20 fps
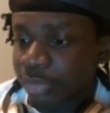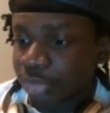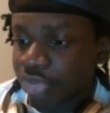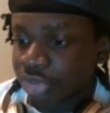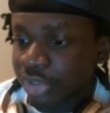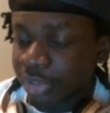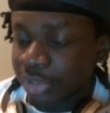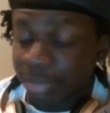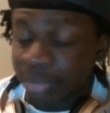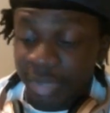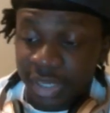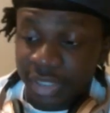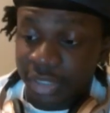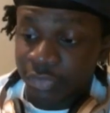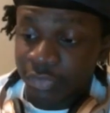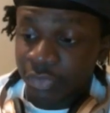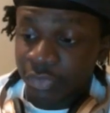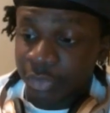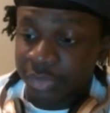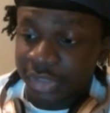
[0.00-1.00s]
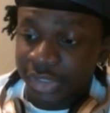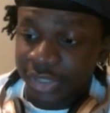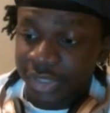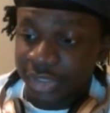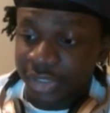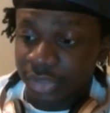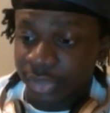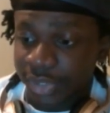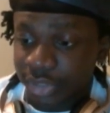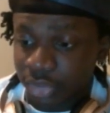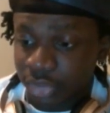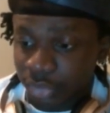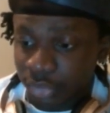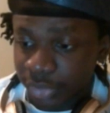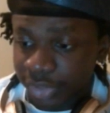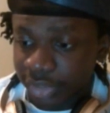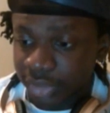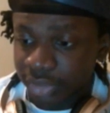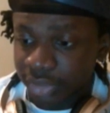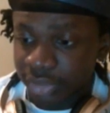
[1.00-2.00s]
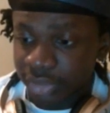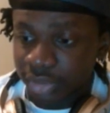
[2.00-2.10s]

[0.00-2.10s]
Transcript: which is embedded from 6 to 8:20.